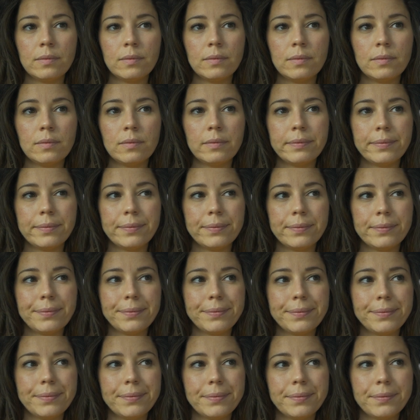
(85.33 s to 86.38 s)

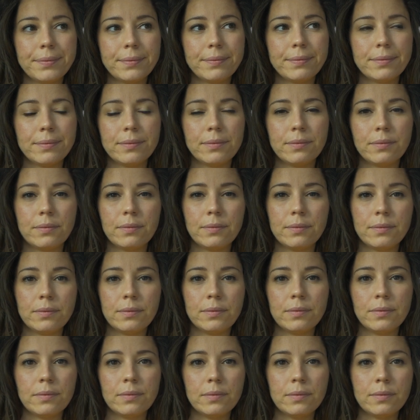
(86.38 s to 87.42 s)

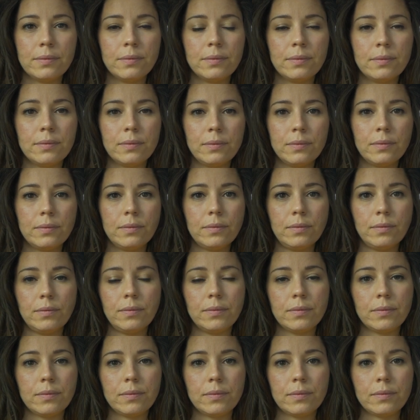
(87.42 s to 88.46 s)

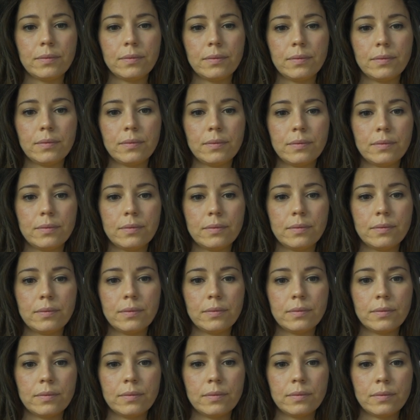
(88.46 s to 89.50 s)

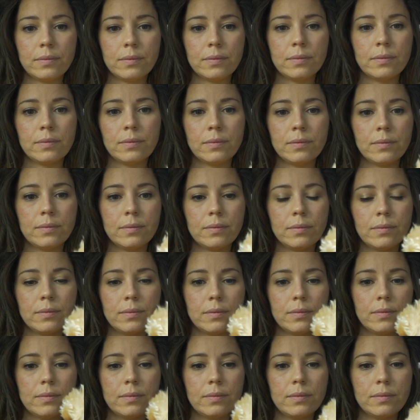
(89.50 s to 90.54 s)

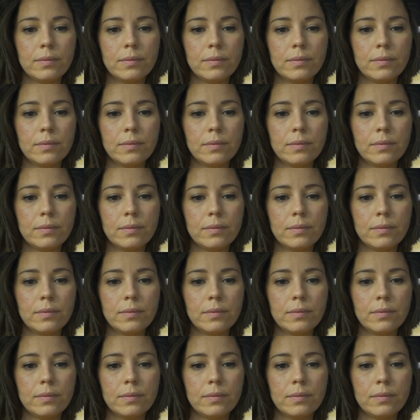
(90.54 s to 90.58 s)
(not speaking)